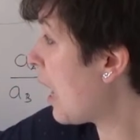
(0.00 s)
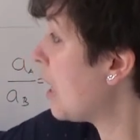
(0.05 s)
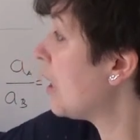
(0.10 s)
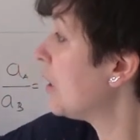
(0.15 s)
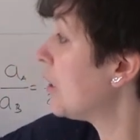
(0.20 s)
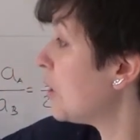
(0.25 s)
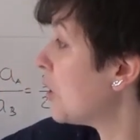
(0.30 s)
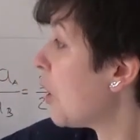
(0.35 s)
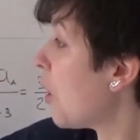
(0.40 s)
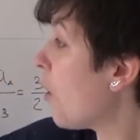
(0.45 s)

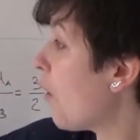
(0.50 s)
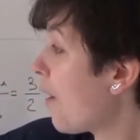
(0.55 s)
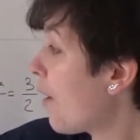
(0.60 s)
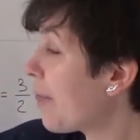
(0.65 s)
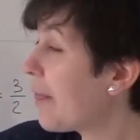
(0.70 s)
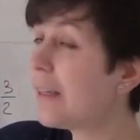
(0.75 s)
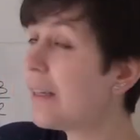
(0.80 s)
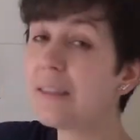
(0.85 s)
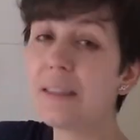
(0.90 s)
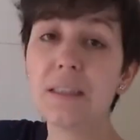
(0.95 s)
So
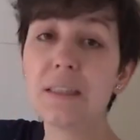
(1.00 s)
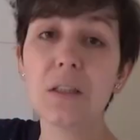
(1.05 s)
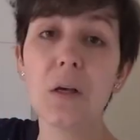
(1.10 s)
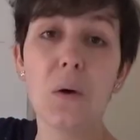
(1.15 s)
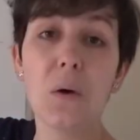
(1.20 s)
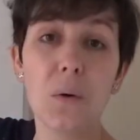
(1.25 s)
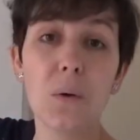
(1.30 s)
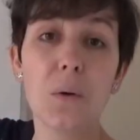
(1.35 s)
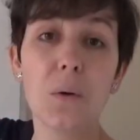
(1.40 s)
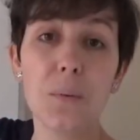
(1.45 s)
this is
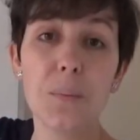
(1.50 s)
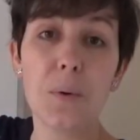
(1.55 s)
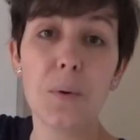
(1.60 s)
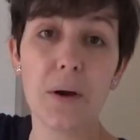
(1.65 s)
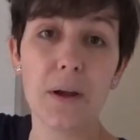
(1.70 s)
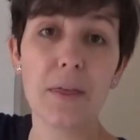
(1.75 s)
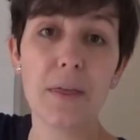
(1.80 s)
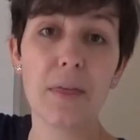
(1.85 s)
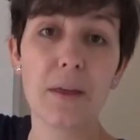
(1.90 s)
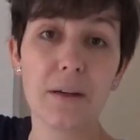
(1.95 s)

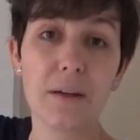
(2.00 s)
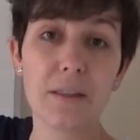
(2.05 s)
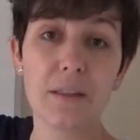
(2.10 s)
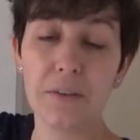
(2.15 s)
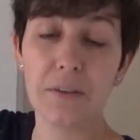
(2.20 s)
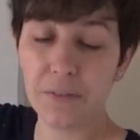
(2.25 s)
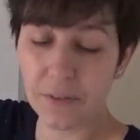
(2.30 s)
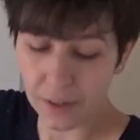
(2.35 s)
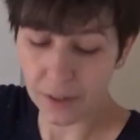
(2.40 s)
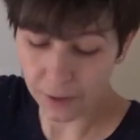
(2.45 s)

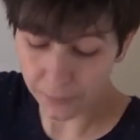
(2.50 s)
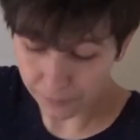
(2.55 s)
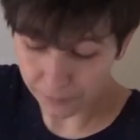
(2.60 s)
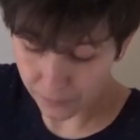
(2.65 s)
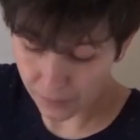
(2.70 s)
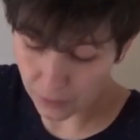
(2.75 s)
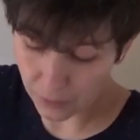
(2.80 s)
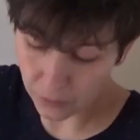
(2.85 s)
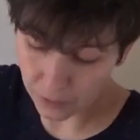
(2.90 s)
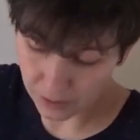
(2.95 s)
0.33,
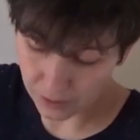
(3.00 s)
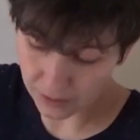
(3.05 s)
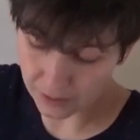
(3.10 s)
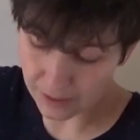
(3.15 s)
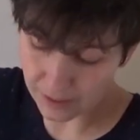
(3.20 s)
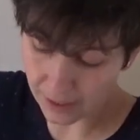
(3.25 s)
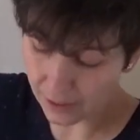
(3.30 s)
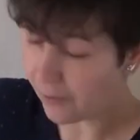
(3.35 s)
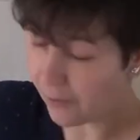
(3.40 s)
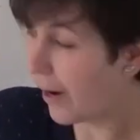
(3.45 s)
which is
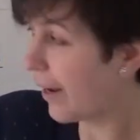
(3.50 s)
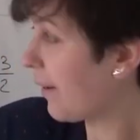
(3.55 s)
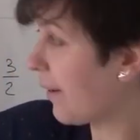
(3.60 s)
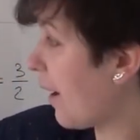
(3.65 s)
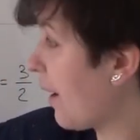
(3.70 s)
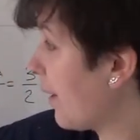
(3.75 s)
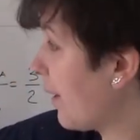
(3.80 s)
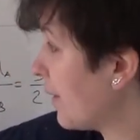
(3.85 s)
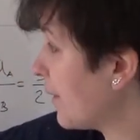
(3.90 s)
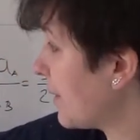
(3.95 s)
the right
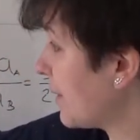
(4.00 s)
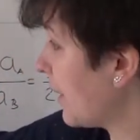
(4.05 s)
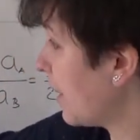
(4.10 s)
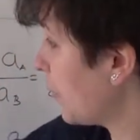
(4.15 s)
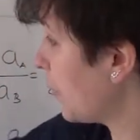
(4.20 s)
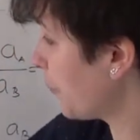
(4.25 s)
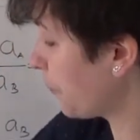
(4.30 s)
answer.